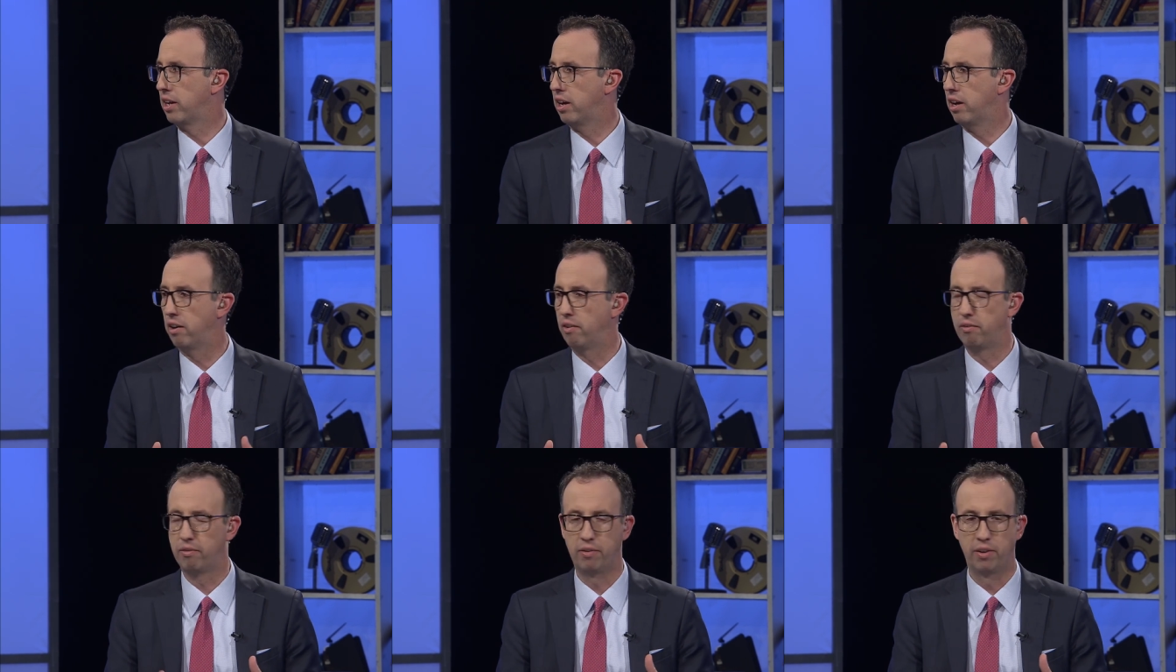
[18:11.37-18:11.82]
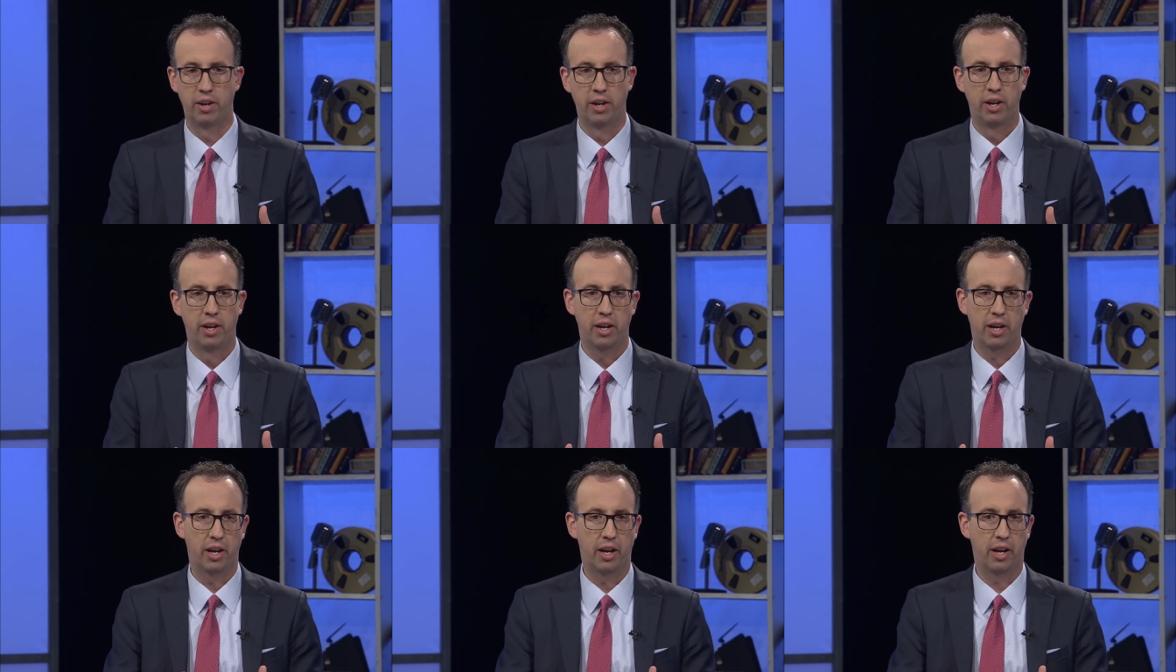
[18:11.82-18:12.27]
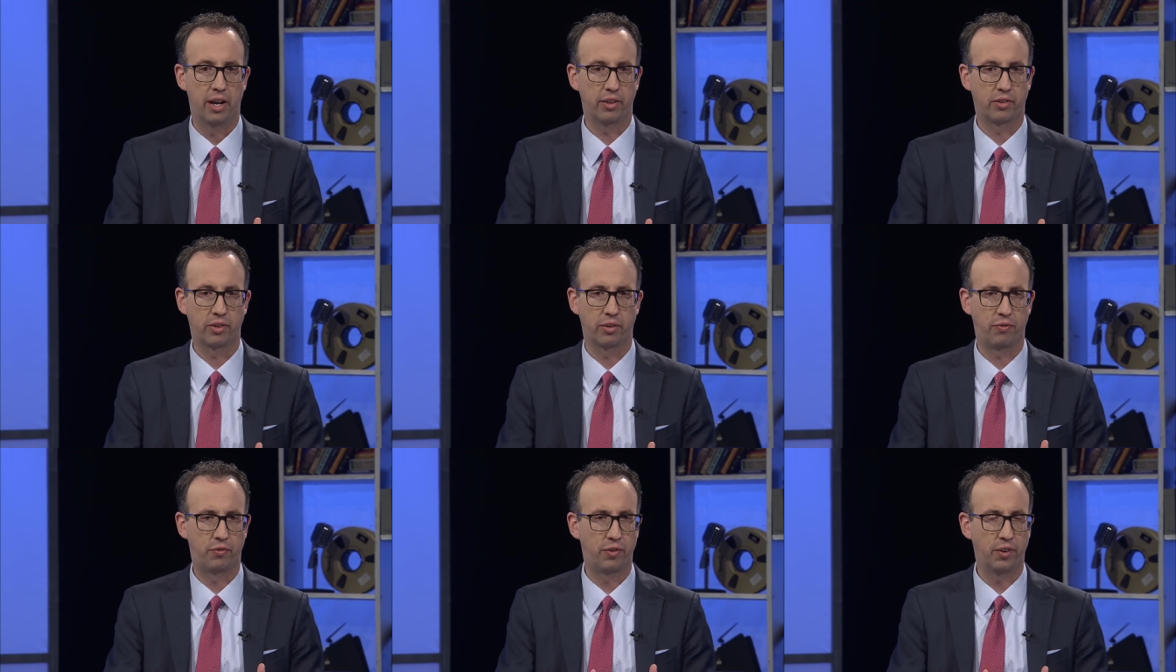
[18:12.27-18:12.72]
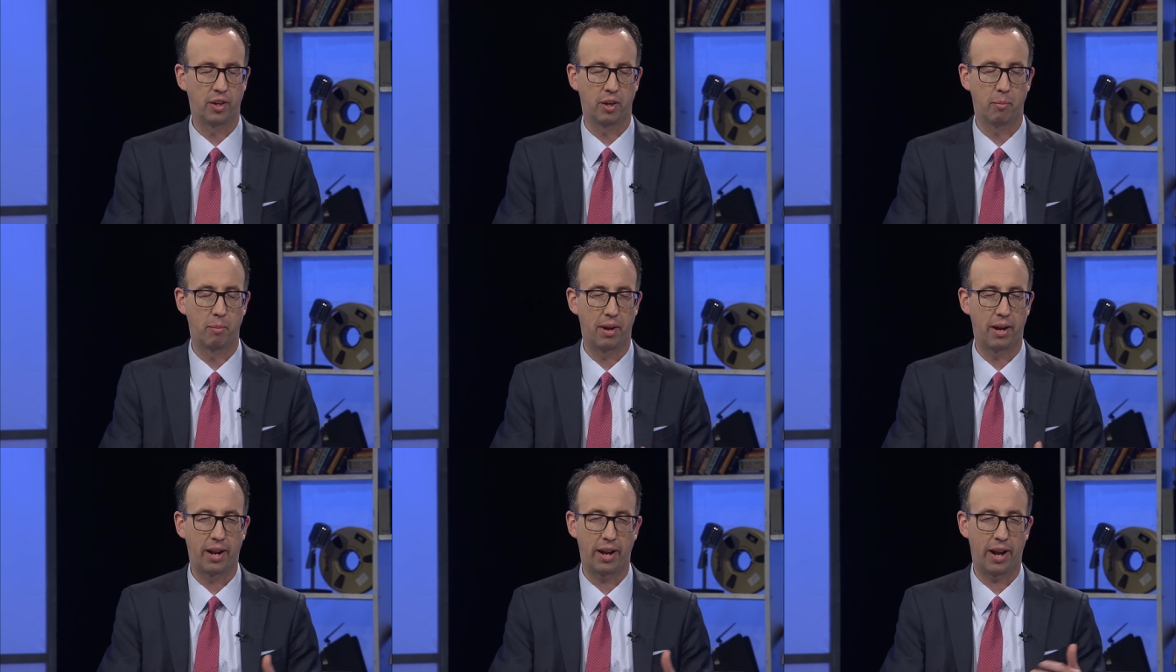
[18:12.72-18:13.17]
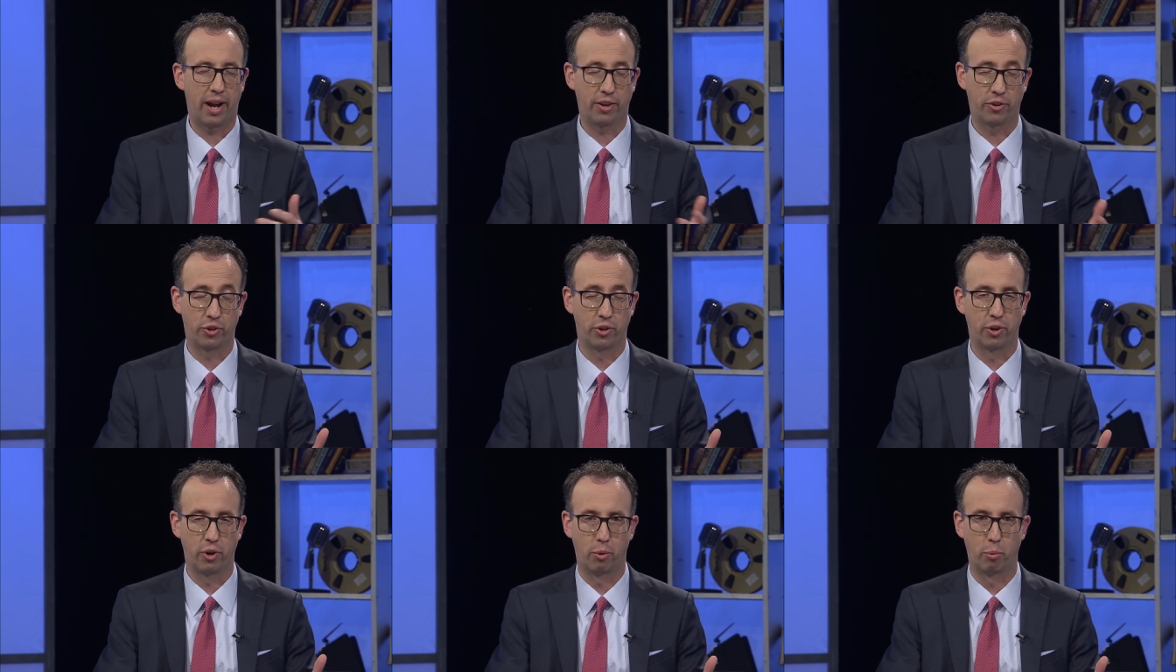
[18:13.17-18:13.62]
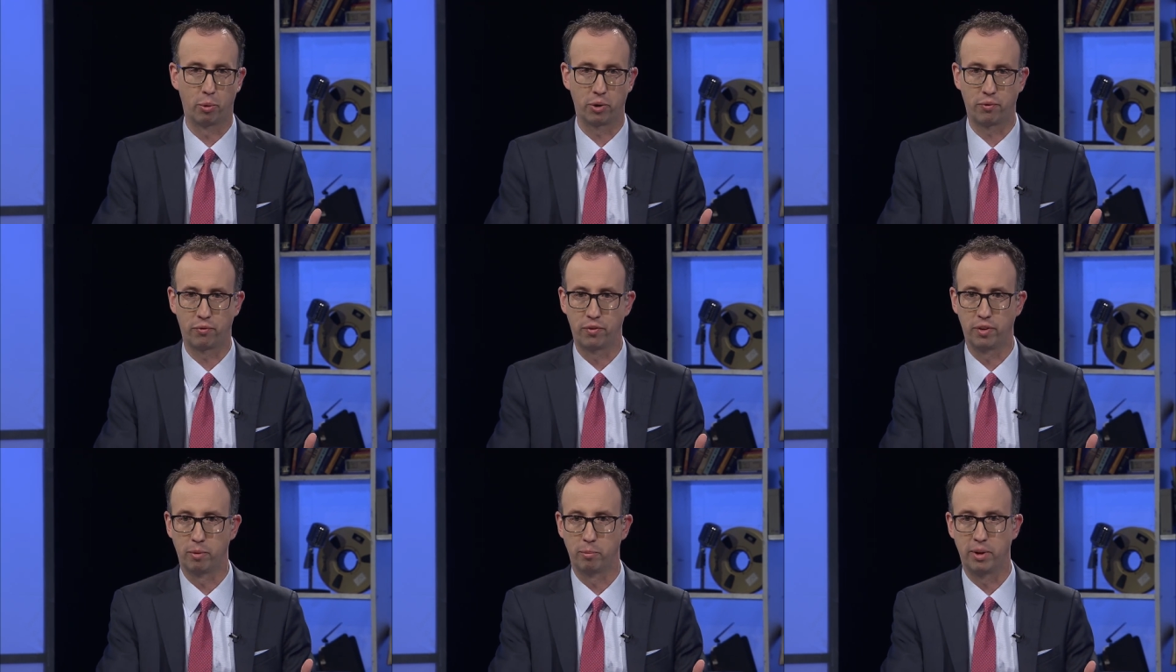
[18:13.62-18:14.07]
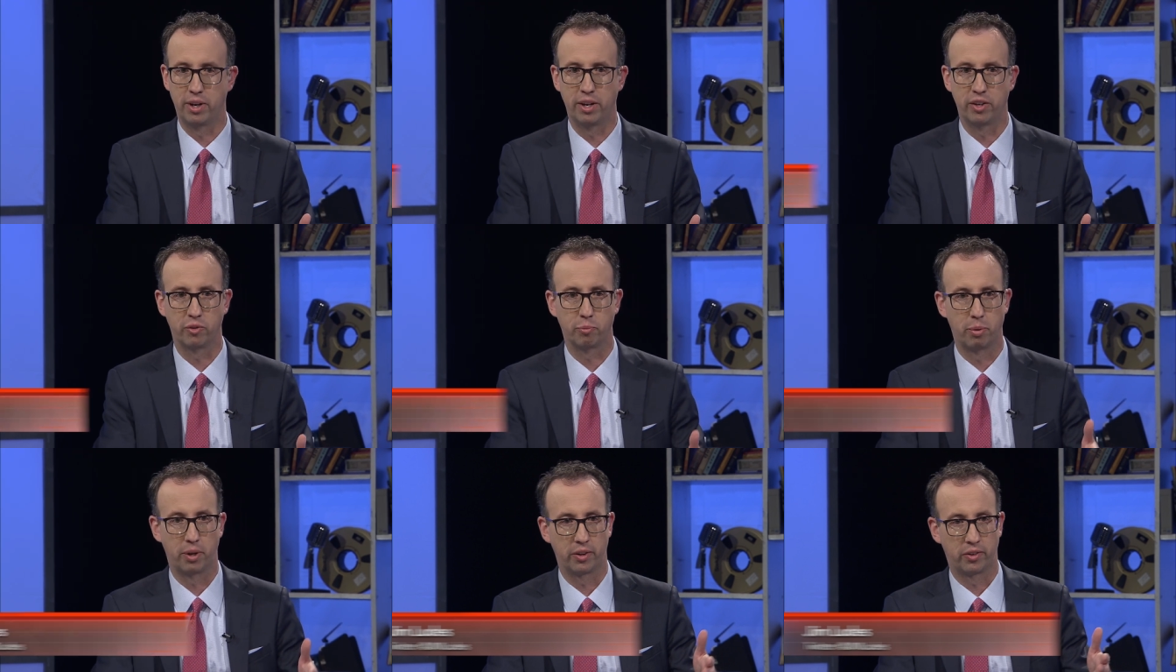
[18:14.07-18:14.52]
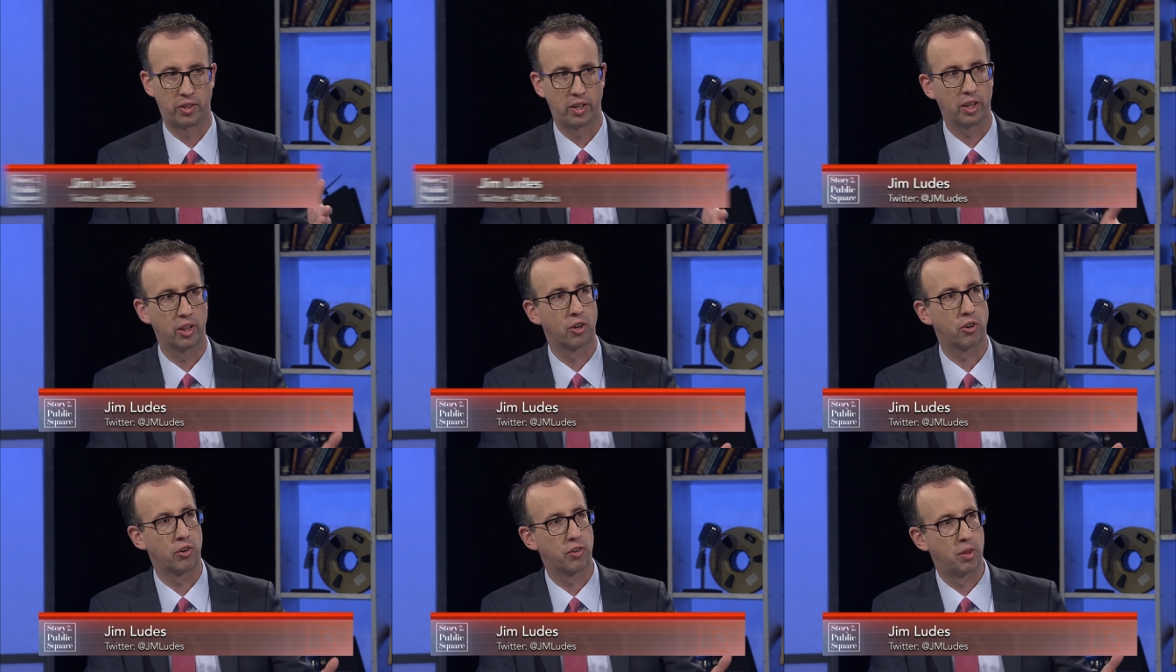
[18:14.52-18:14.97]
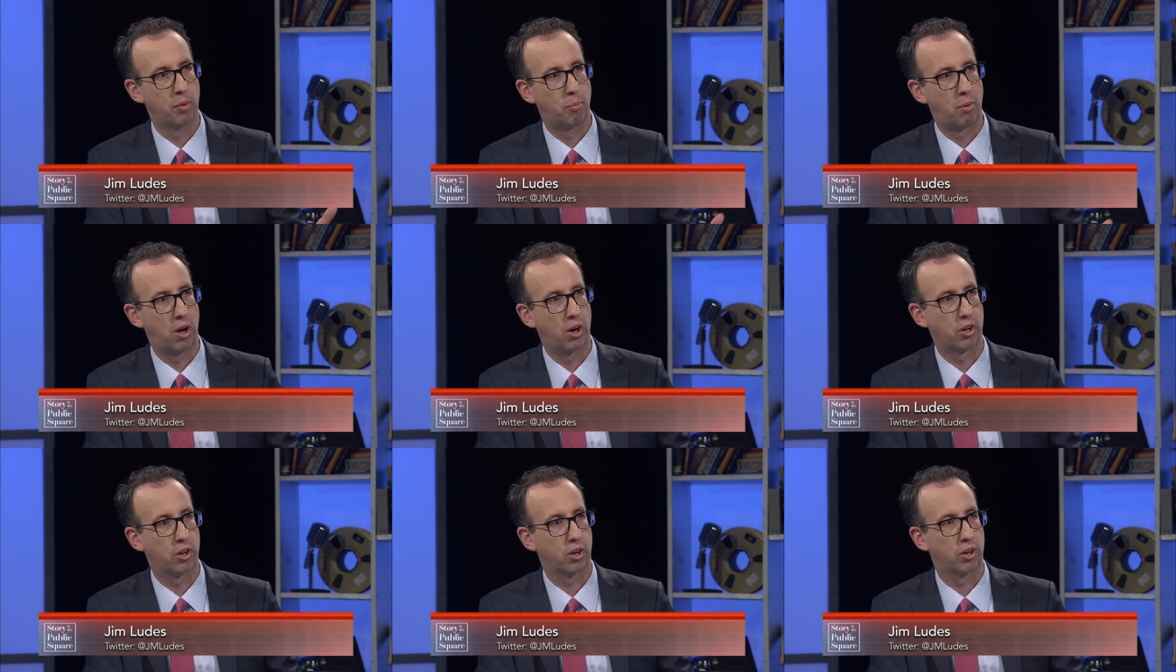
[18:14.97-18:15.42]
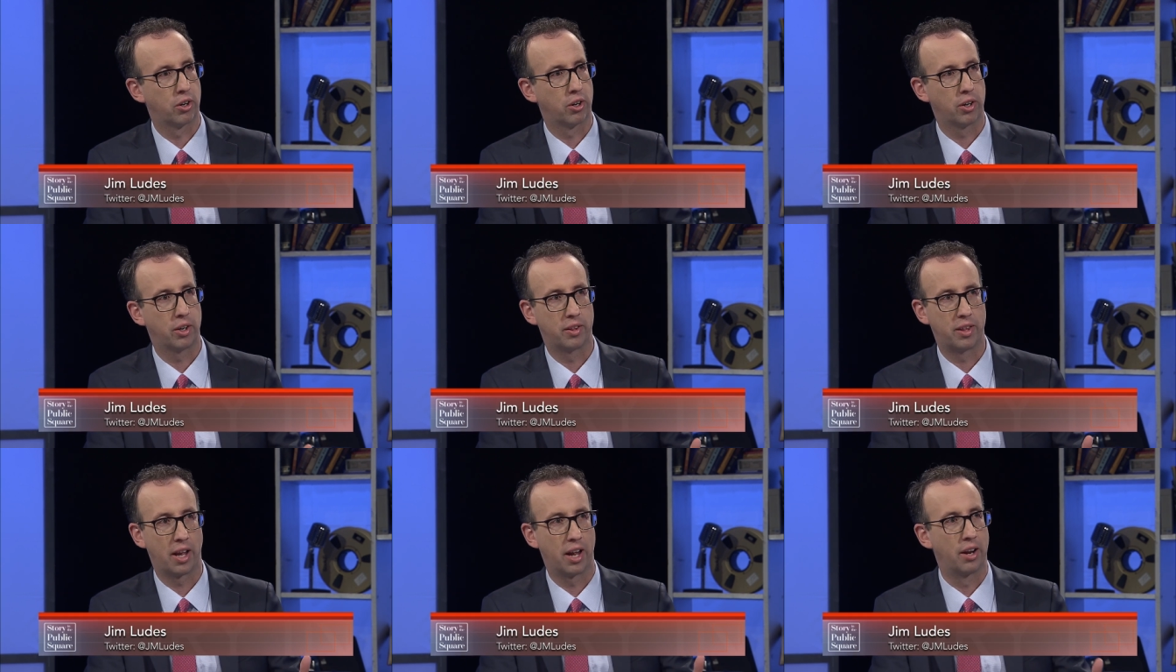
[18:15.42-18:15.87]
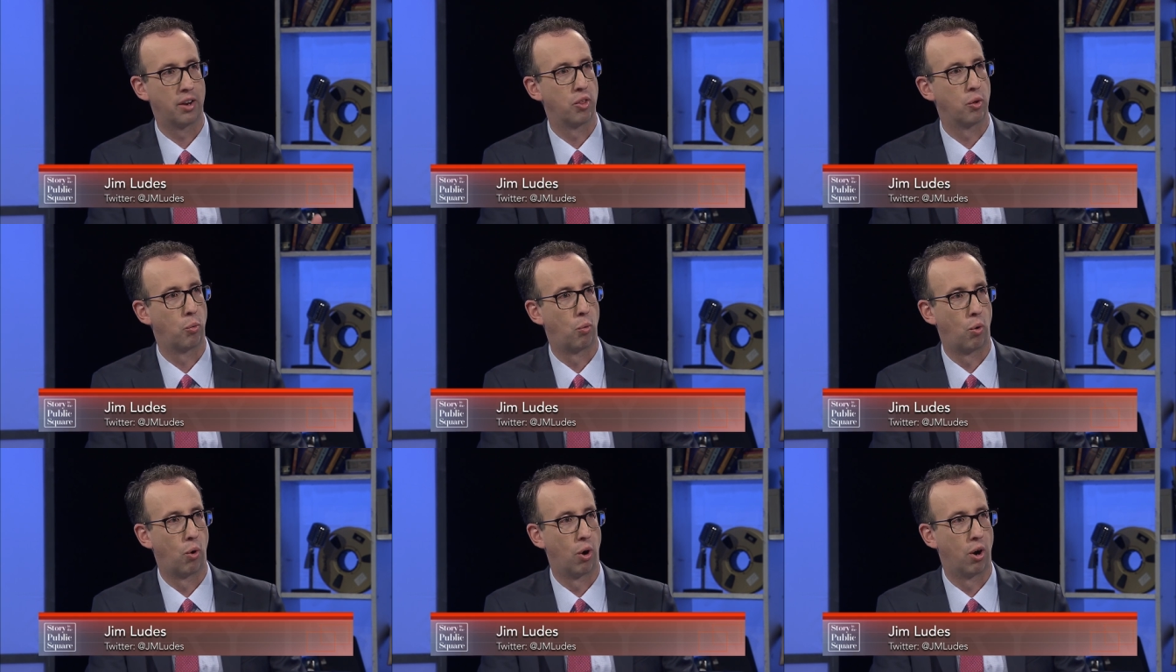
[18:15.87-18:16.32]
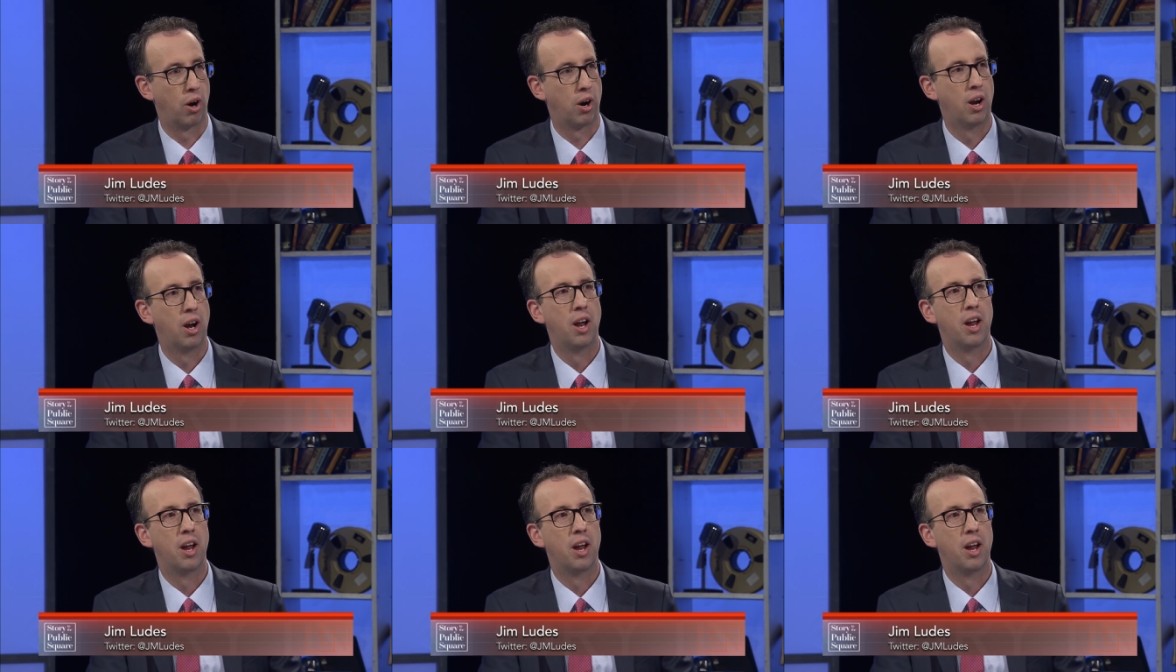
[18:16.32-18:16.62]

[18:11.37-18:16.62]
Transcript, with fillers: Of uh, it's a film, and I should know what film it is, but it's Hitler in the bunker at yes, the end of the downfall. war.